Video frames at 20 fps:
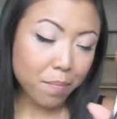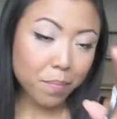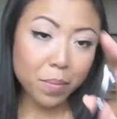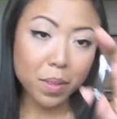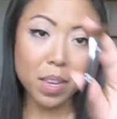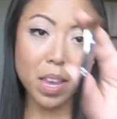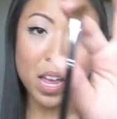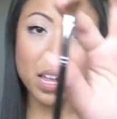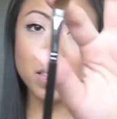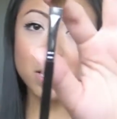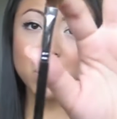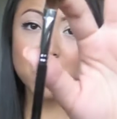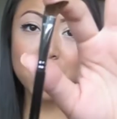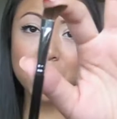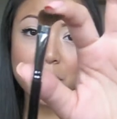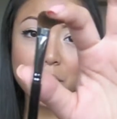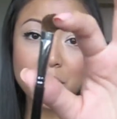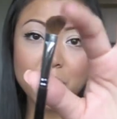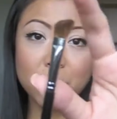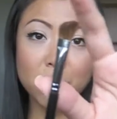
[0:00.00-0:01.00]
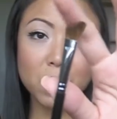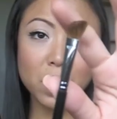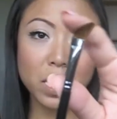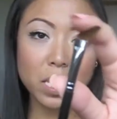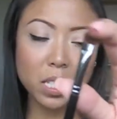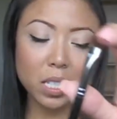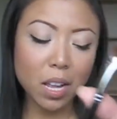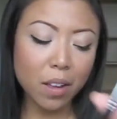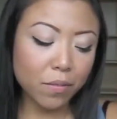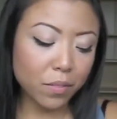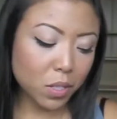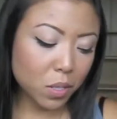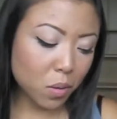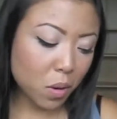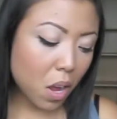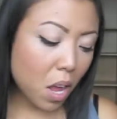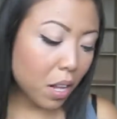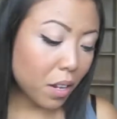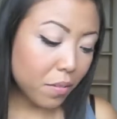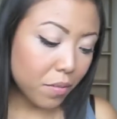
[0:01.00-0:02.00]
yeah, this brush is really soft too.
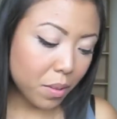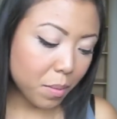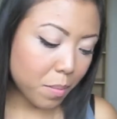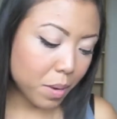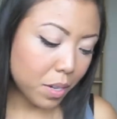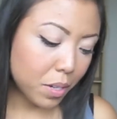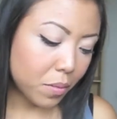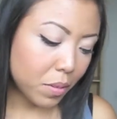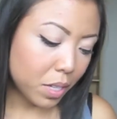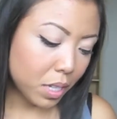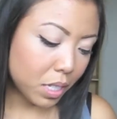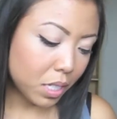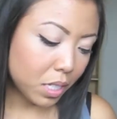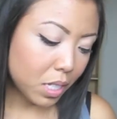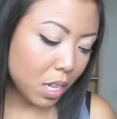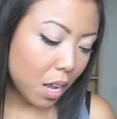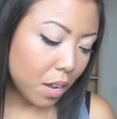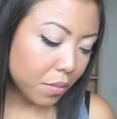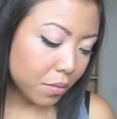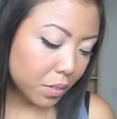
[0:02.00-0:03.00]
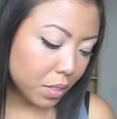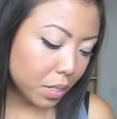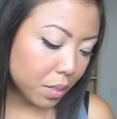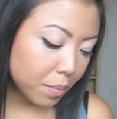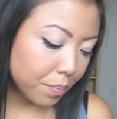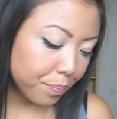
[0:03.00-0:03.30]
All of them are really soft.